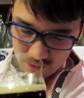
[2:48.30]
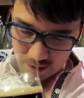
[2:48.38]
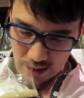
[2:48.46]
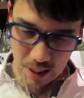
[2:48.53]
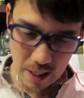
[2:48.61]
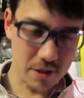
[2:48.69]

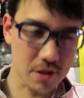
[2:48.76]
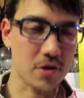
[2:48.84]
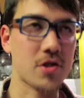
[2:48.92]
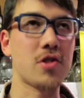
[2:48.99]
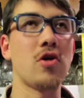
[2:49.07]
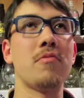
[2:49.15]
gosh,
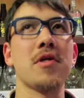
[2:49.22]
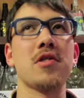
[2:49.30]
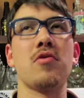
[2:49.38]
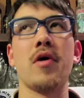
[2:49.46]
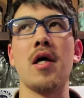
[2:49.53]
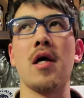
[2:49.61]
there's so
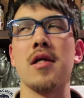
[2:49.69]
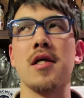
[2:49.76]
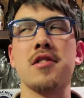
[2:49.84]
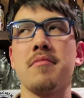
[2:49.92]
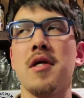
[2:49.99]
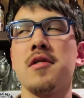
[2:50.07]
much going on.
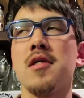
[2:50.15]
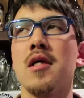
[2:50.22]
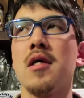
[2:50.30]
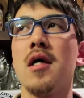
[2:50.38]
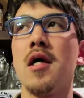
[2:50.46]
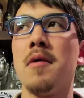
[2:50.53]
That's
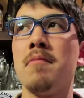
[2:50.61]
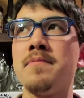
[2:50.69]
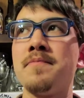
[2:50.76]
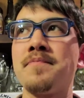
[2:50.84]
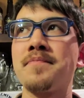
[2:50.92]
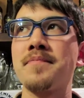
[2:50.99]
amazing.
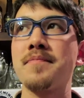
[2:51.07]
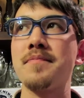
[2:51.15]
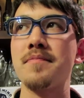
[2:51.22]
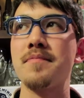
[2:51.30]
Um,